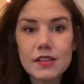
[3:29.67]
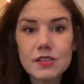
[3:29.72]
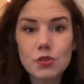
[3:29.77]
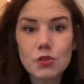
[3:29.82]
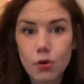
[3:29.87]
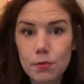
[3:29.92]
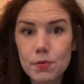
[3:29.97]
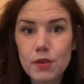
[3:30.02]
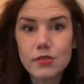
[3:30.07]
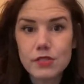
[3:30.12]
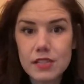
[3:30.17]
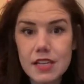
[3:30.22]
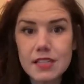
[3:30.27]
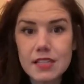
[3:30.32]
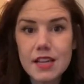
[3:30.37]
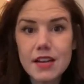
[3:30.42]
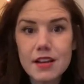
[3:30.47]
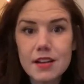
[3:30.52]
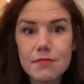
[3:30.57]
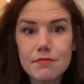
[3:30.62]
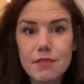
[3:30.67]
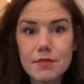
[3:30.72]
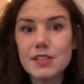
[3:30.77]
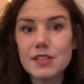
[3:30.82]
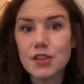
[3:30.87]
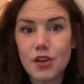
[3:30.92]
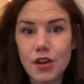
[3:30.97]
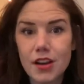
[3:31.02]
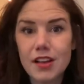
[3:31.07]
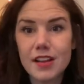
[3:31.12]
Scorpio season maybe
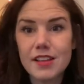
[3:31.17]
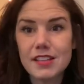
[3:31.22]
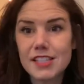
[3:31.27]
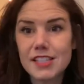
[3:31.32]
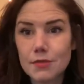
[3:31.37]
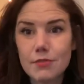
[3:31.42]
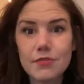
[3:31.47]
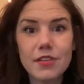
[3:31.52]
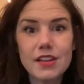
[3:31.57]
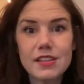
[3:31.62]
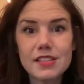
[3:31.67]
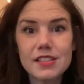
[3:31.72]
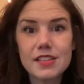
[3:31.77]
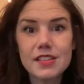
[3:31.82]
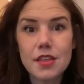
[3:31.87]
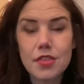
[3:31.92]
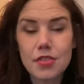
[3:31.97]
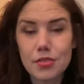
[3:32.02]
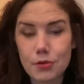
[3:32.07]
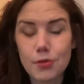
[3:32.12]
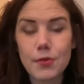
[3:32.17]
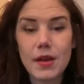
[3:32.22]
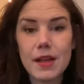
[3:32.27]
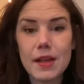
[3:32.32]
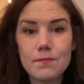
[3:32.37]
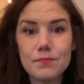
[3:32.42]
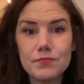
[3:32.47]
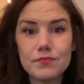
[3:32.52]
took some of us through it.